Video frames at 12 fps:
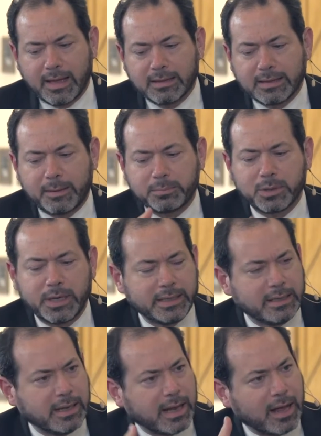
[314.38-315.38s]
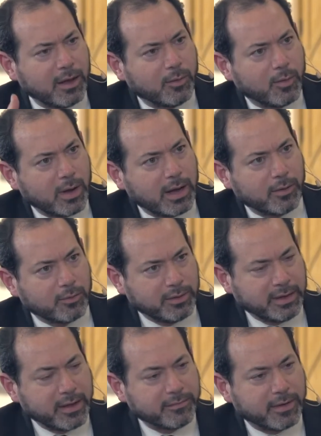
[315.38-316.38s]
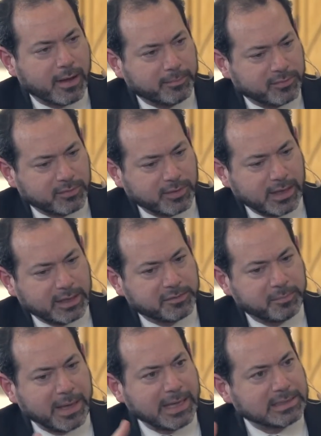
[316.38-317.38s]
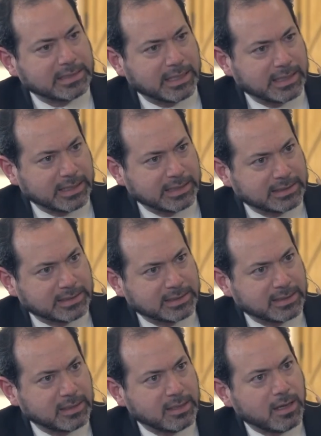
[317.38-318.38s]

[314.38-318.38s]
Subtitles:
elaborate how DevOps expands on this.